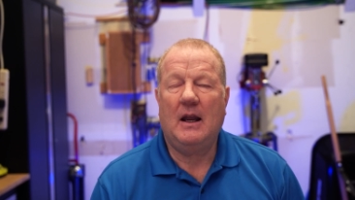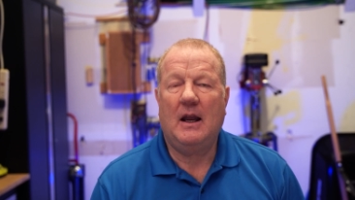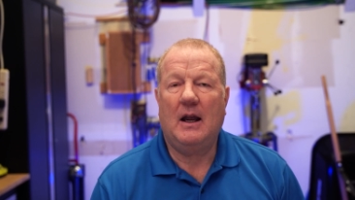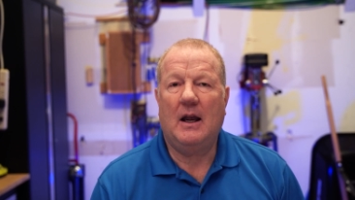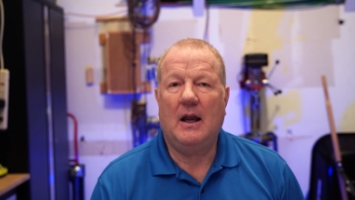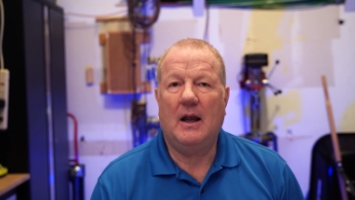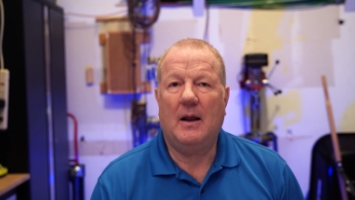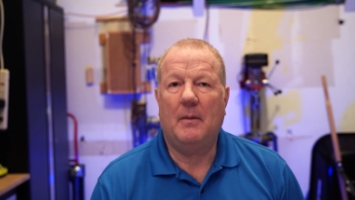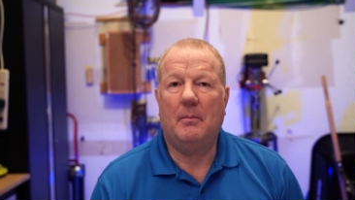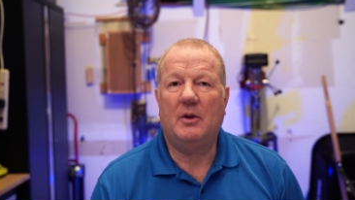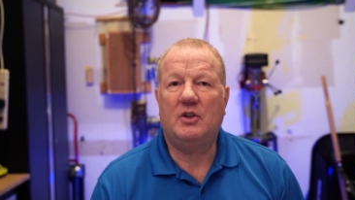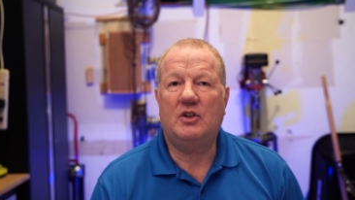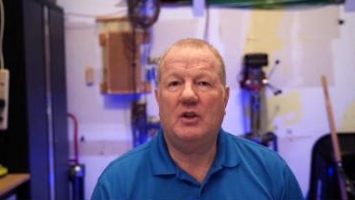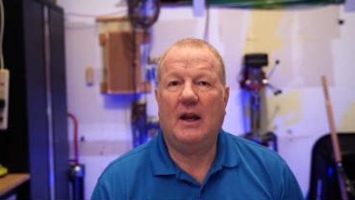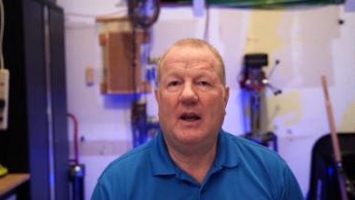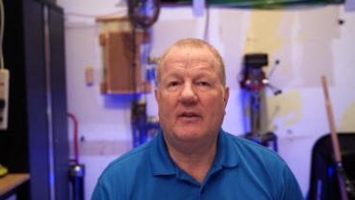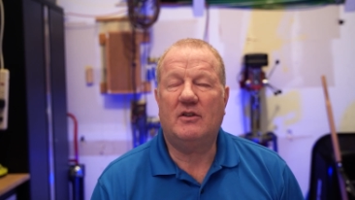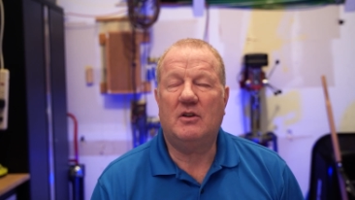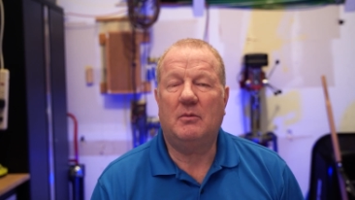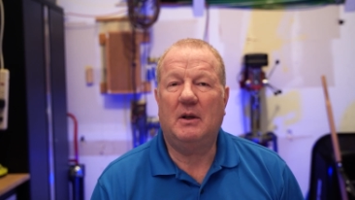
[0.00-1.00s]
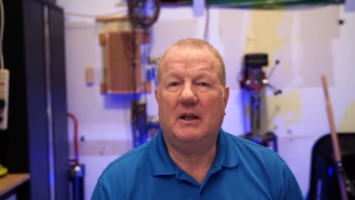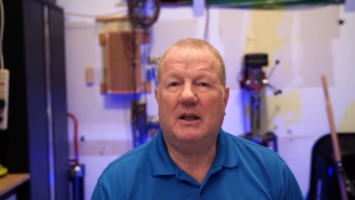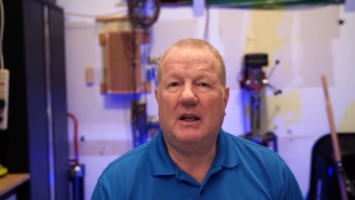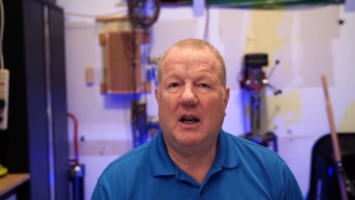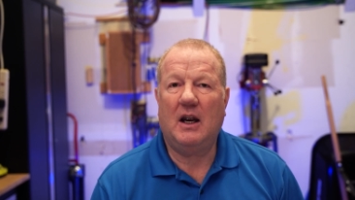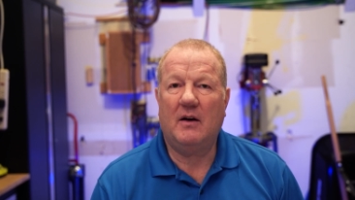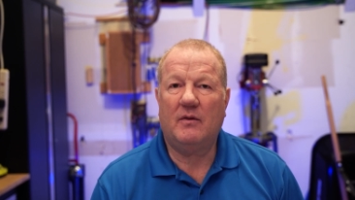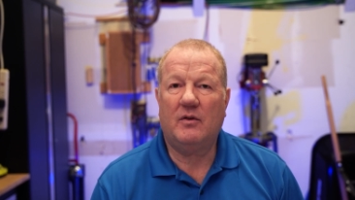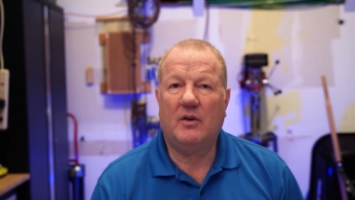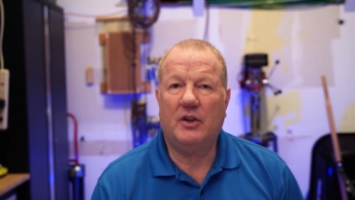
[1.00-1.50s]
but you have to be
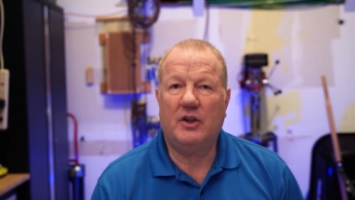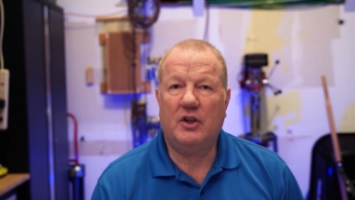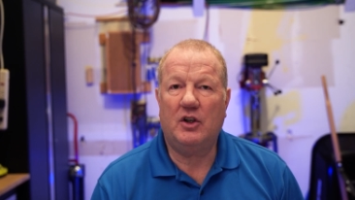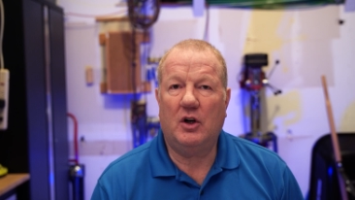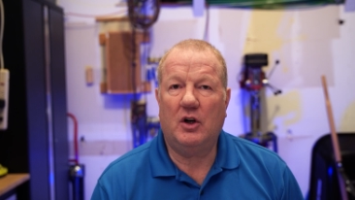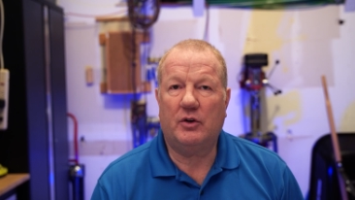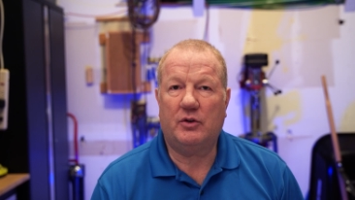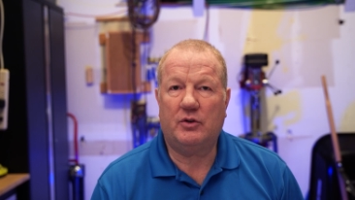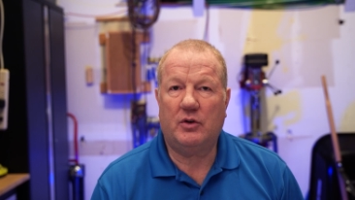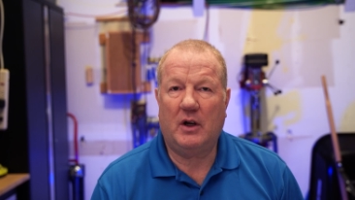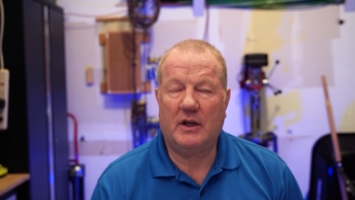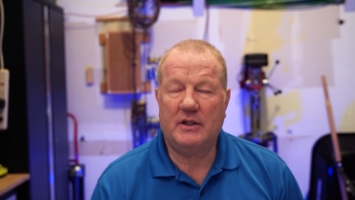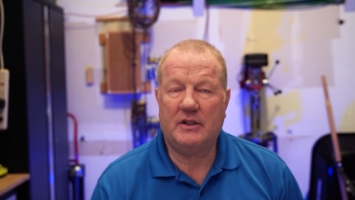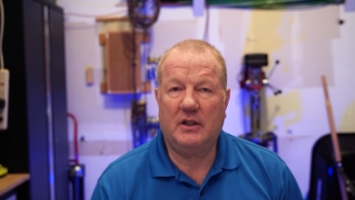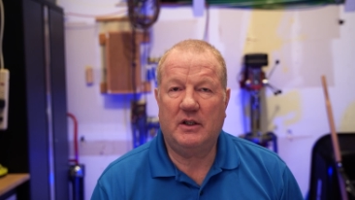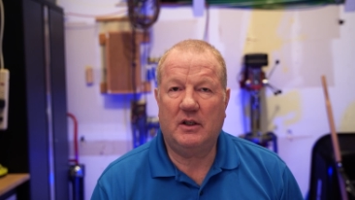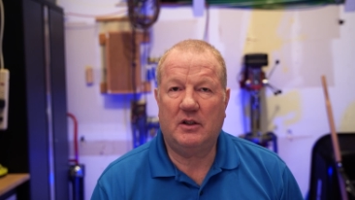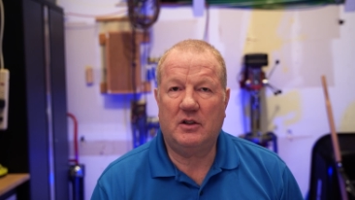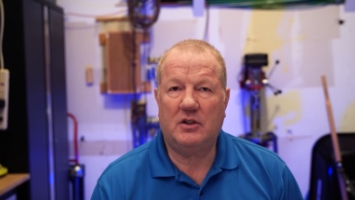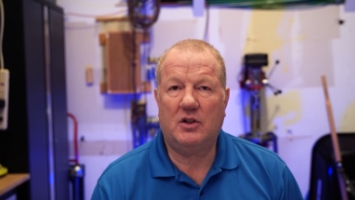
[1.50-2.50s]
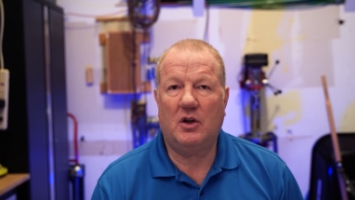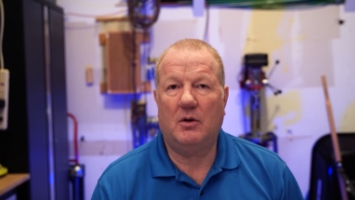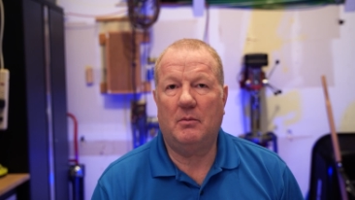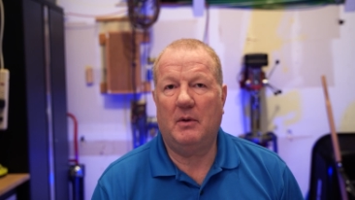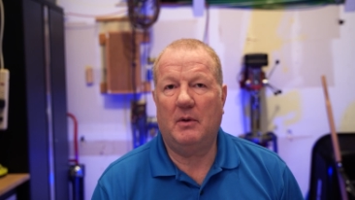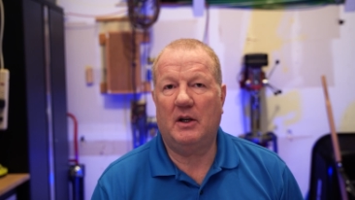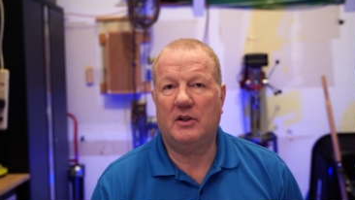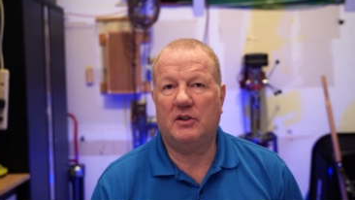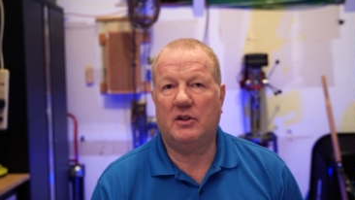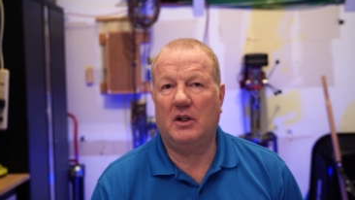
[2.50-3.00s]
careful that you don't trust it so
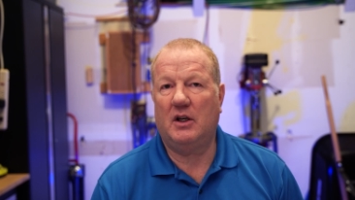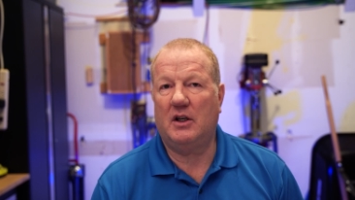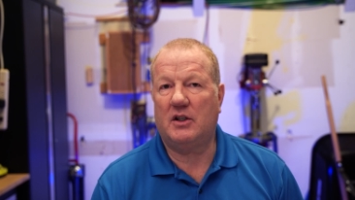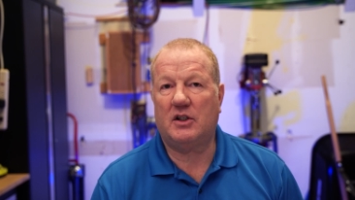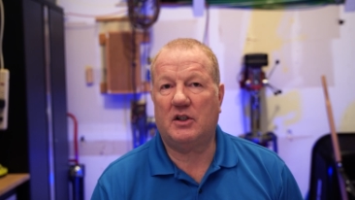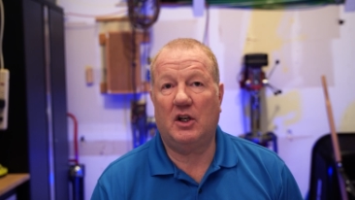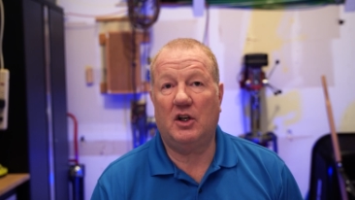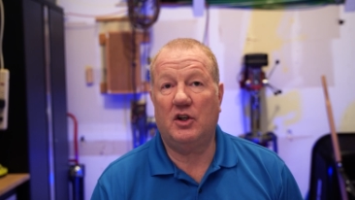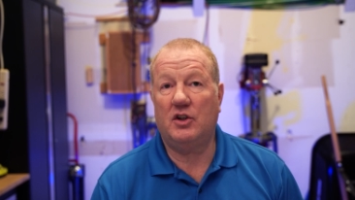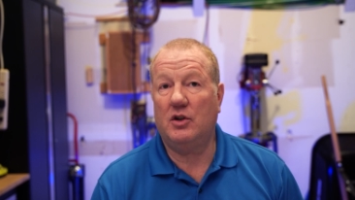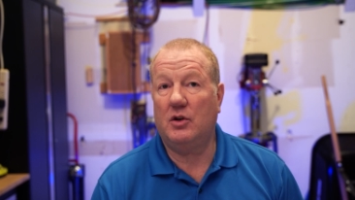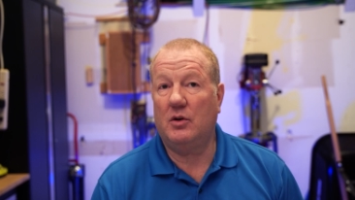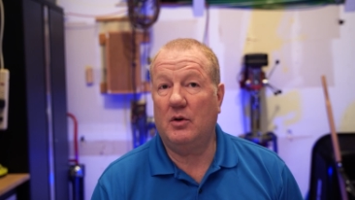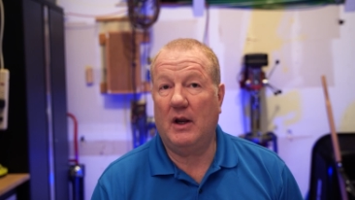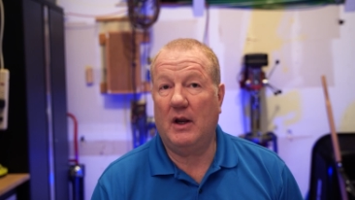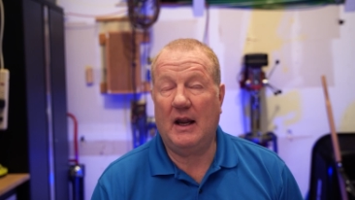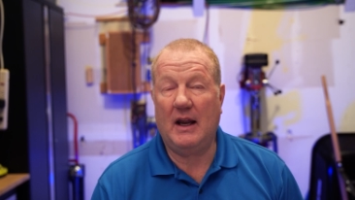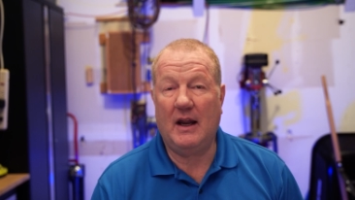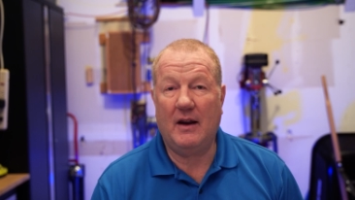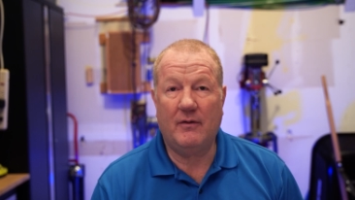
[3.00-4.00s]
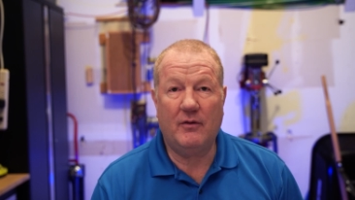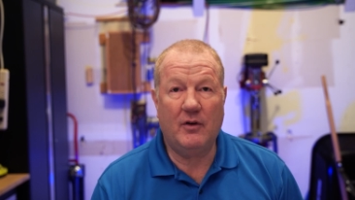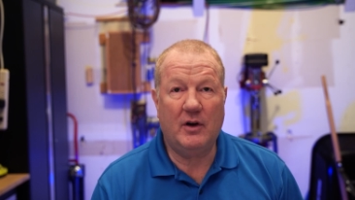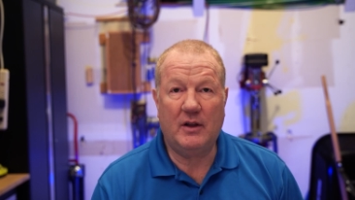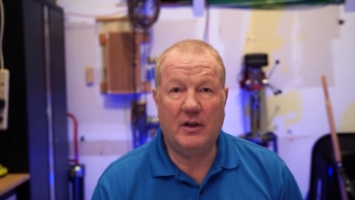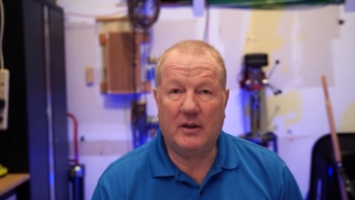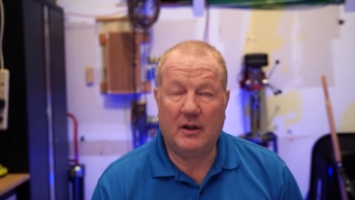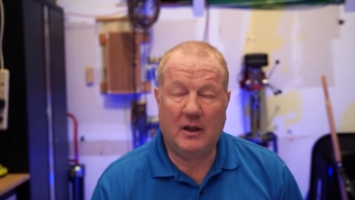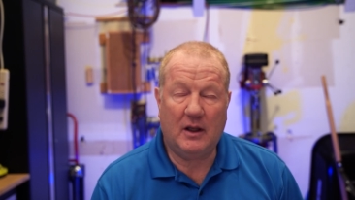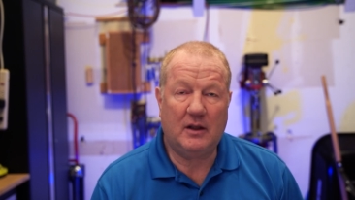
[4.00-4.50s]
much that it's going to do
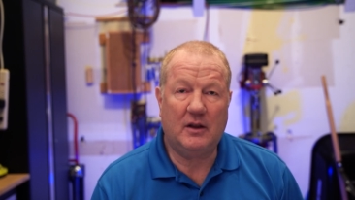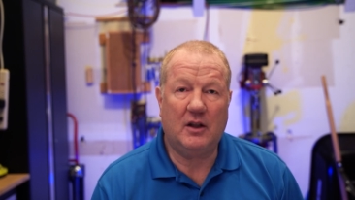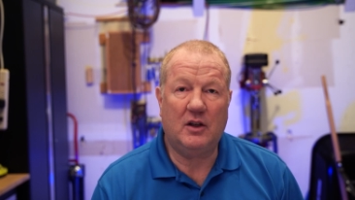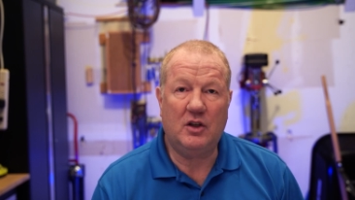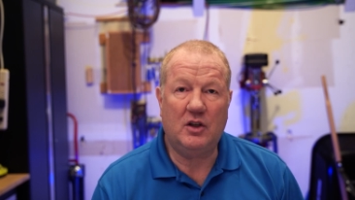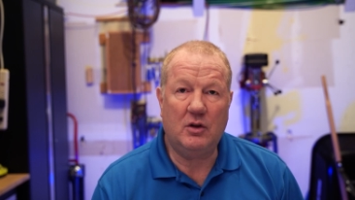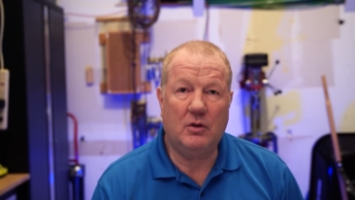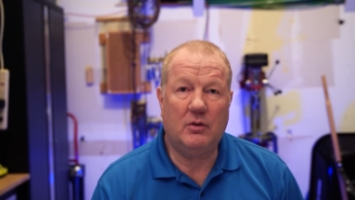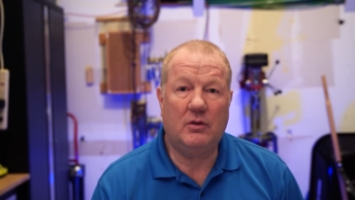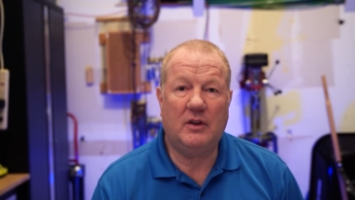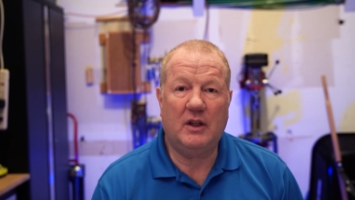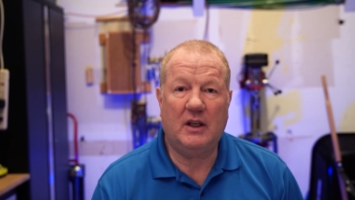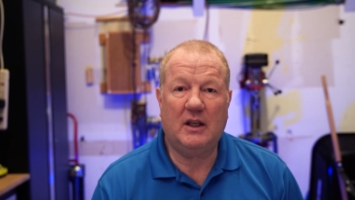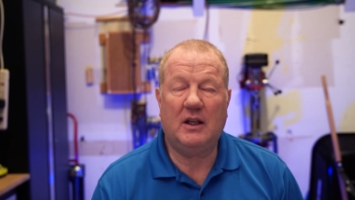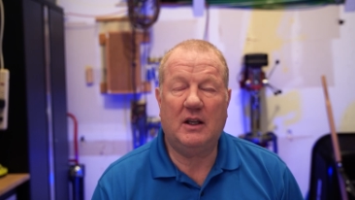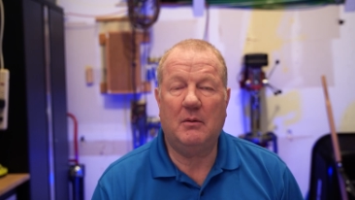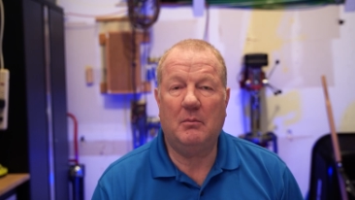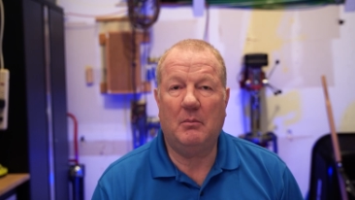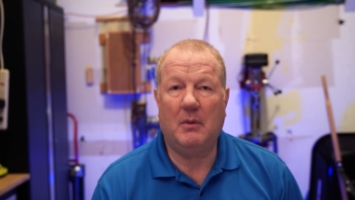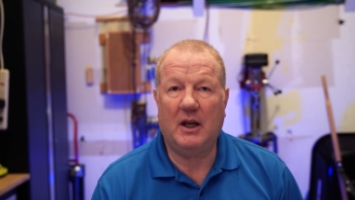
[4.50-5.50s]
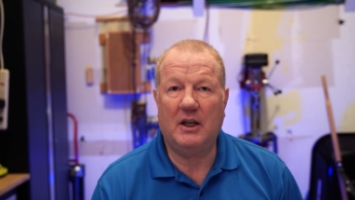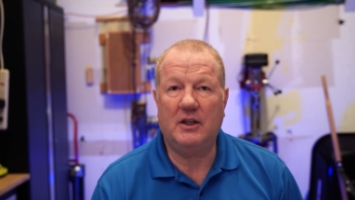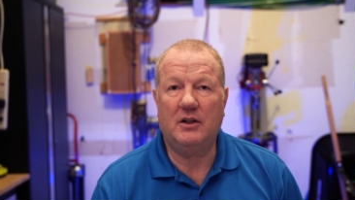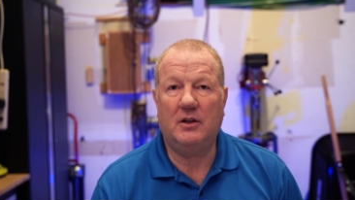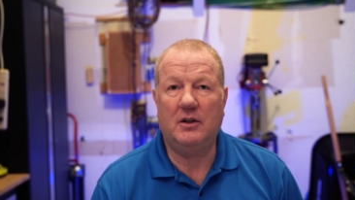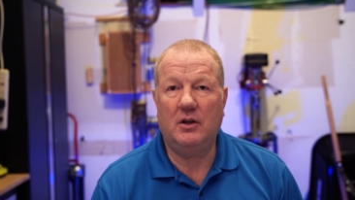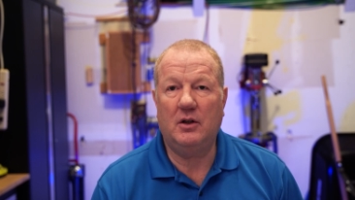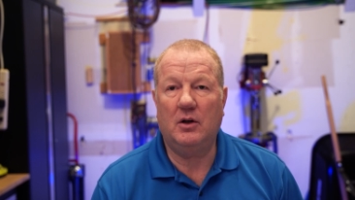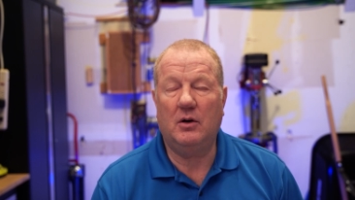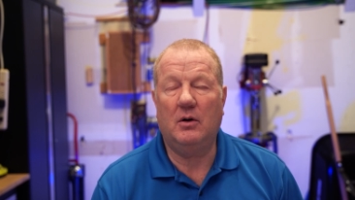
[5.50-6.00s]
everything that you think it might
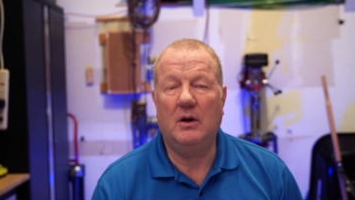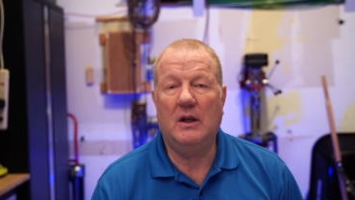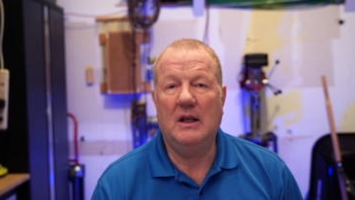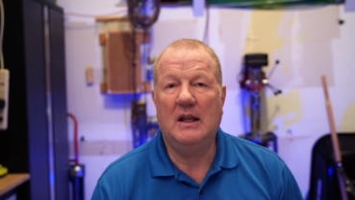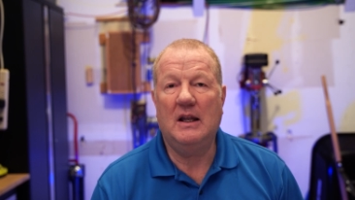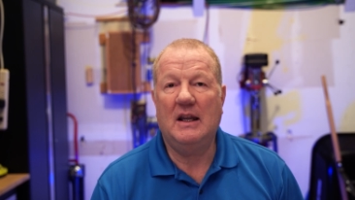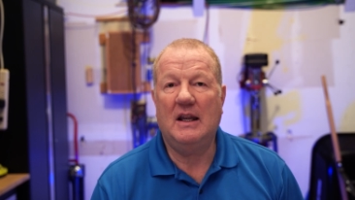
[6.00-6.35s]
do.